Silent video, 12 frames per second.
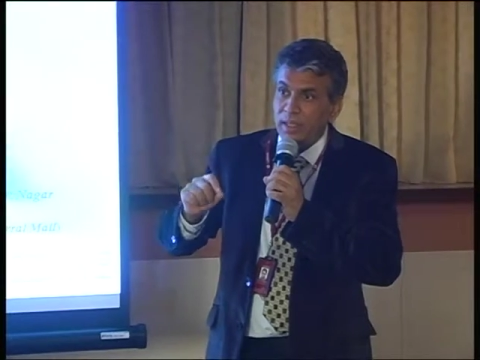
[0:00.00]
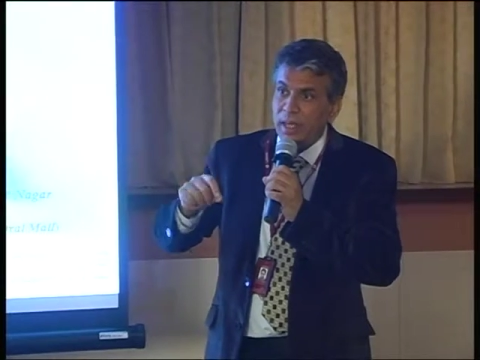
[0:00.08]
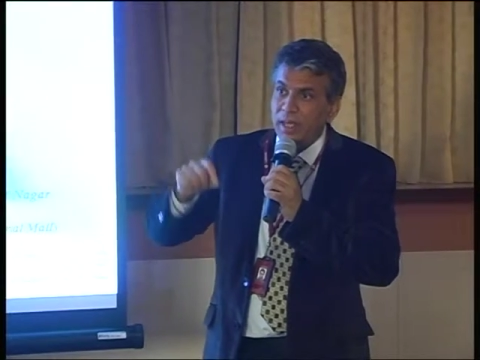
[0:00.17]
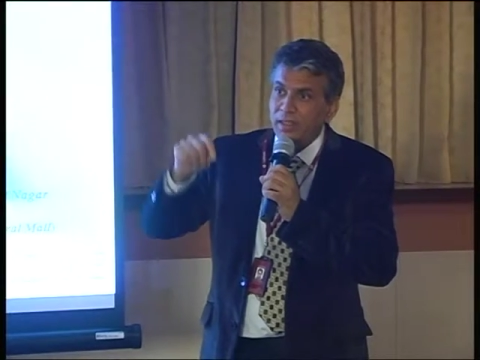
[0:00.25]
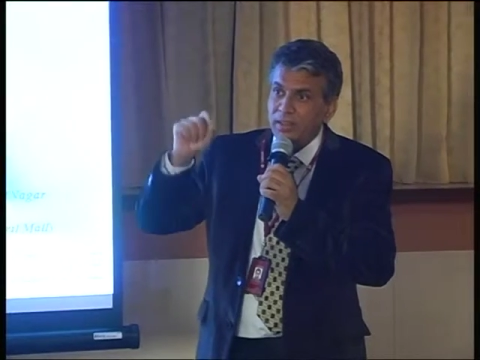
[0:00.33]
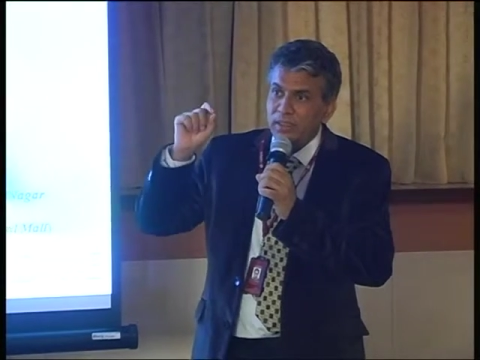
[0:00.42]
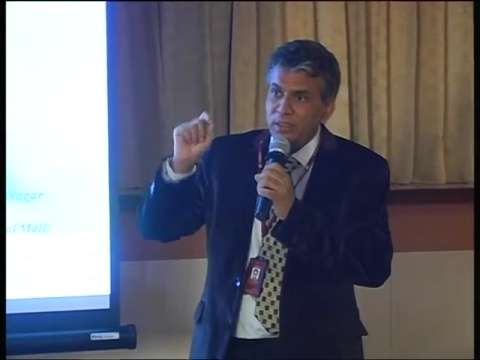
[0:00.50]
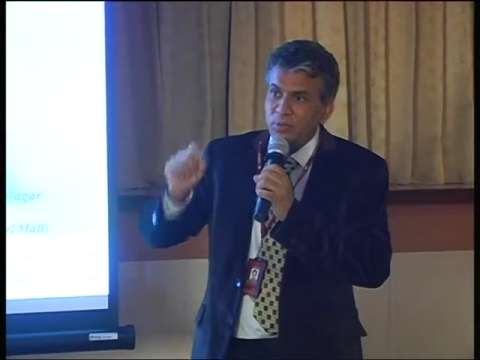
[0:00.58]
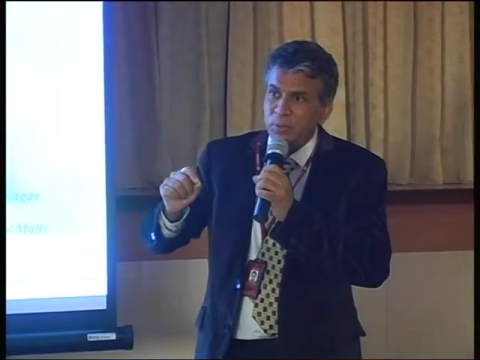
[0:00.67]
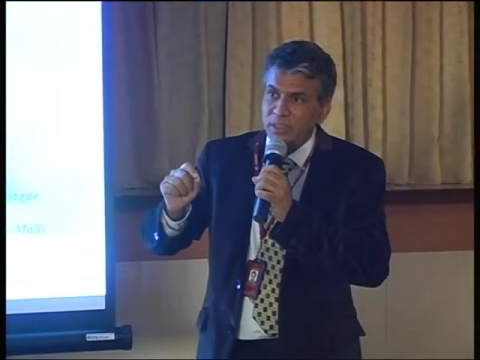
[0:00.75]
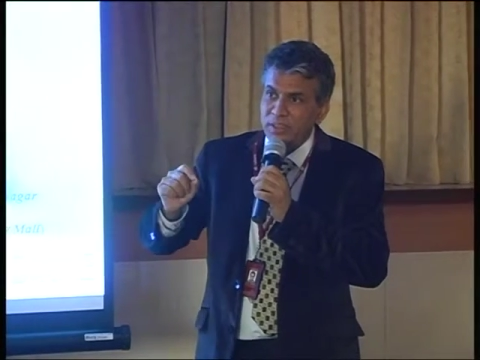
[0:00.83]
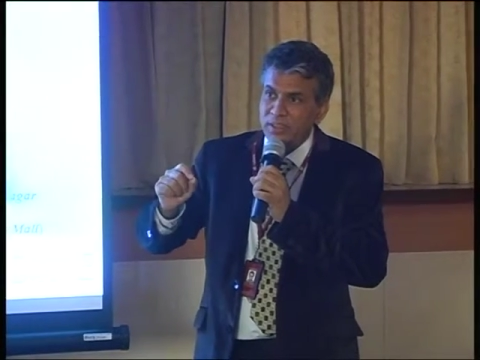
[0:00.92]

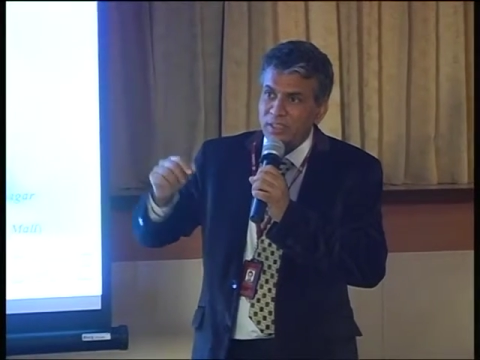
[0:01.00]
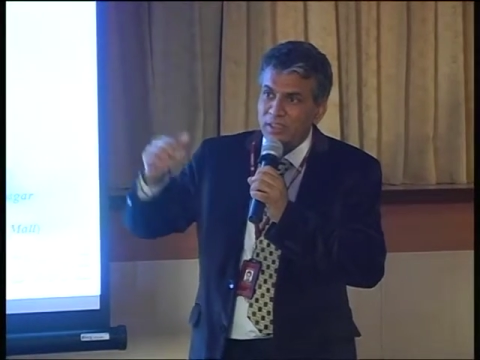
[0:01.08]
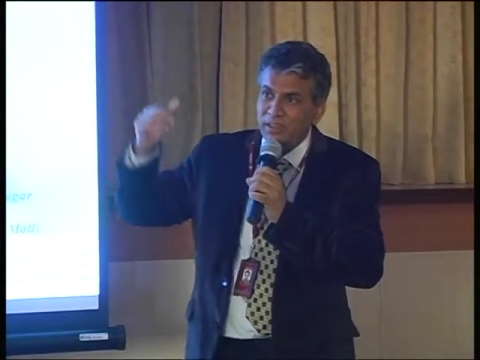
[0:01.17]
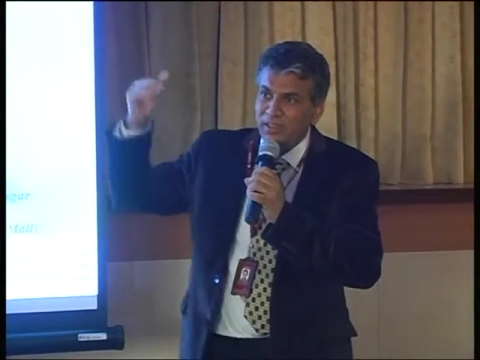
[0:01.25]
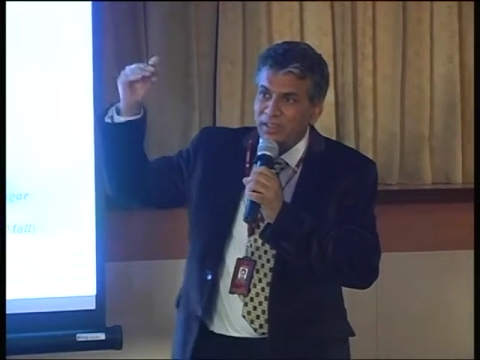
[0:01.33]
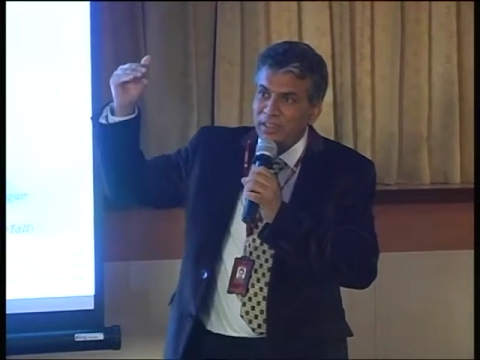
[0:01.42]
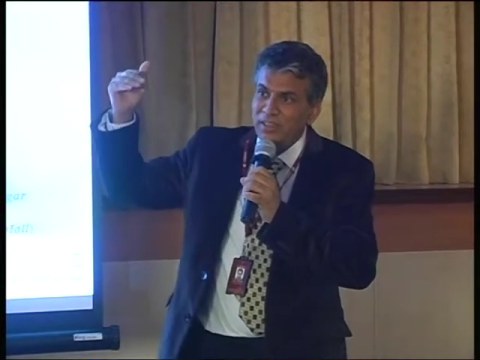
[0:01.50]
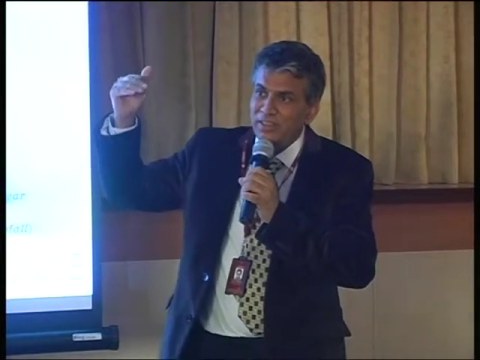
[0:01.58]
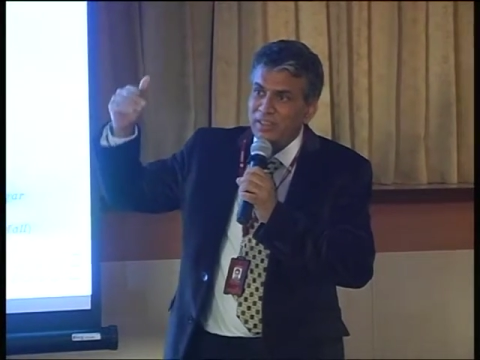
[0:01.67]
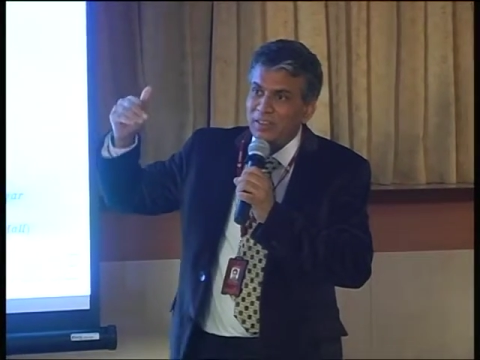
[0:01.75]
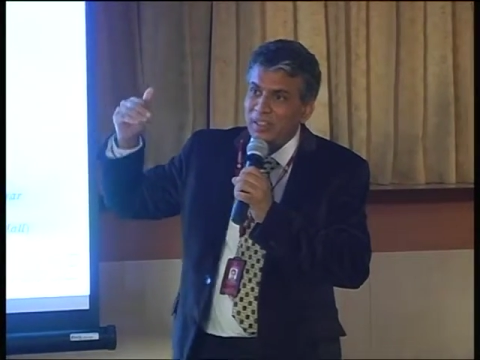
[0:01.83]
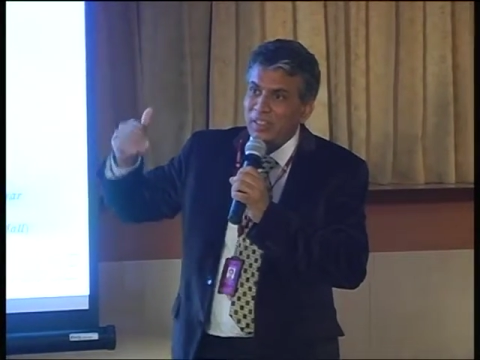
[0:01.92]
100% certainty
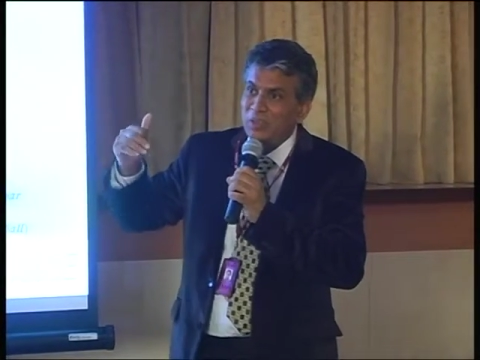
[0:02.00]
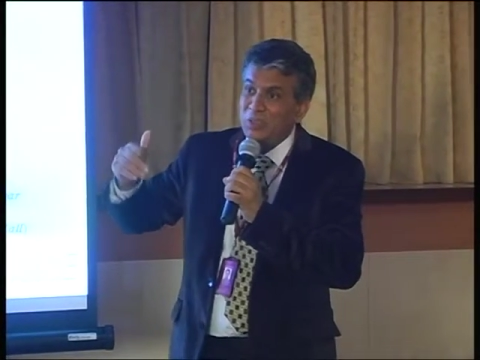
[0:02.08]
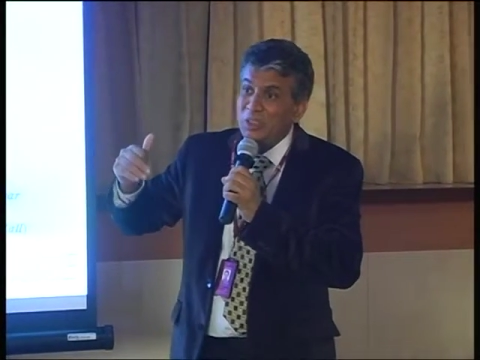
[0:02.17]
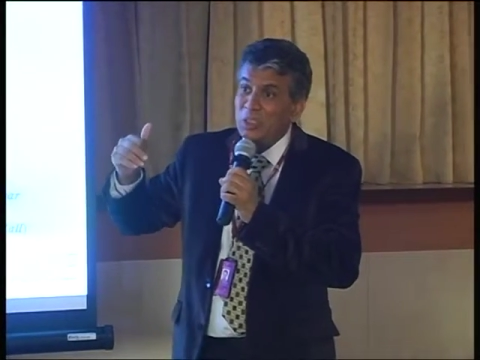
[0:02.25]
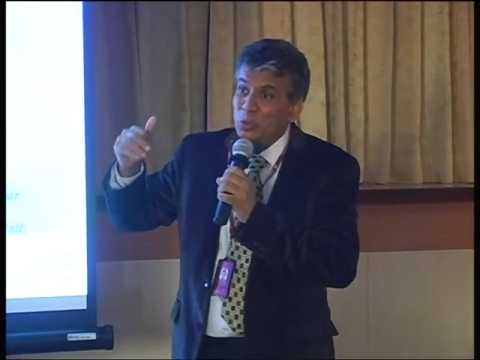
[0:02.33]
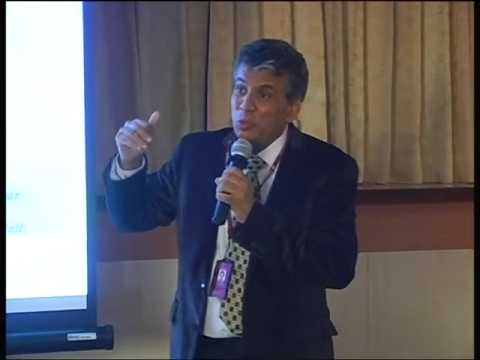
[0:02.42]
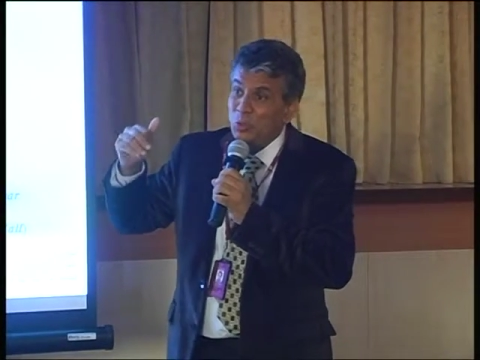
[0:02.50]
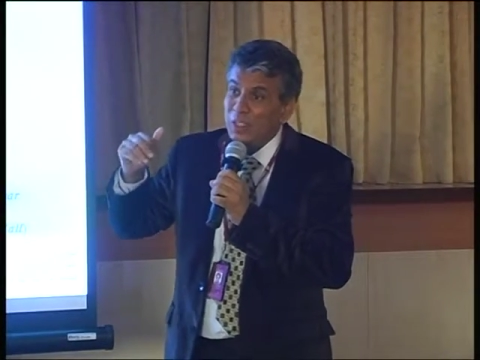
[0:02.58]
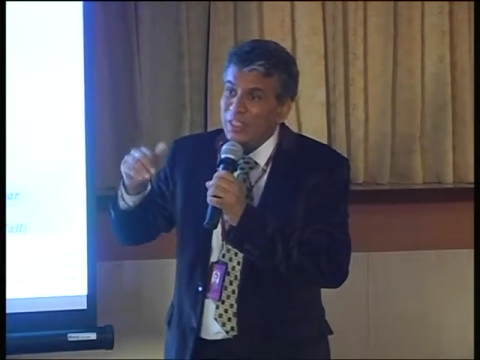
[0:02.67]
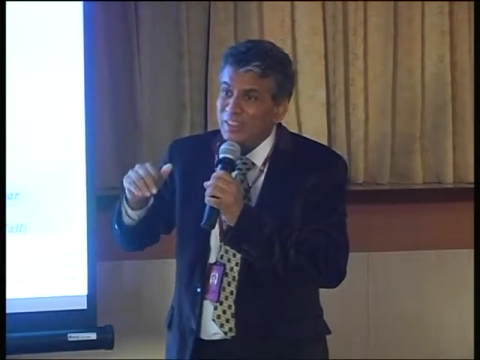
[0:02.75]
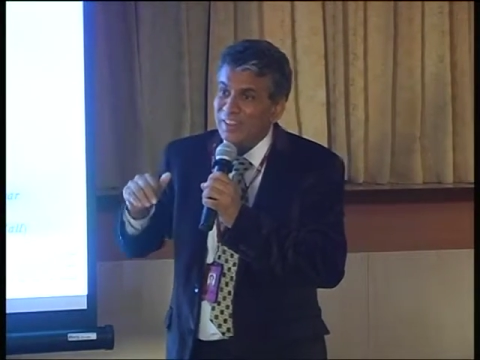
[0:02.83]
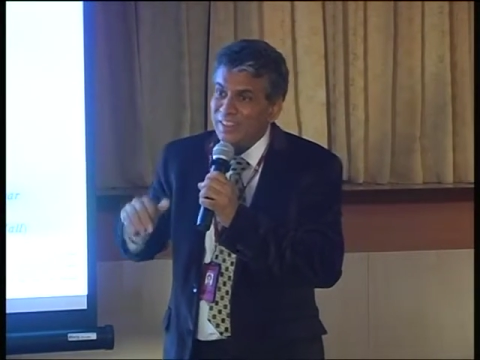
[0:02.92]
that the individual
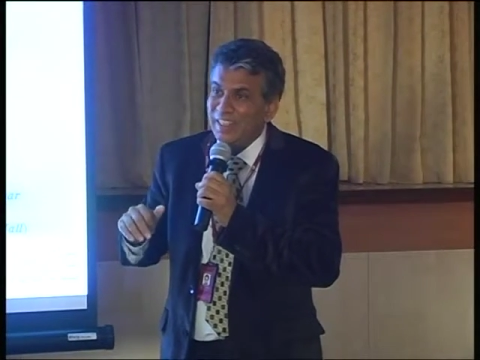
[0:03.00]
will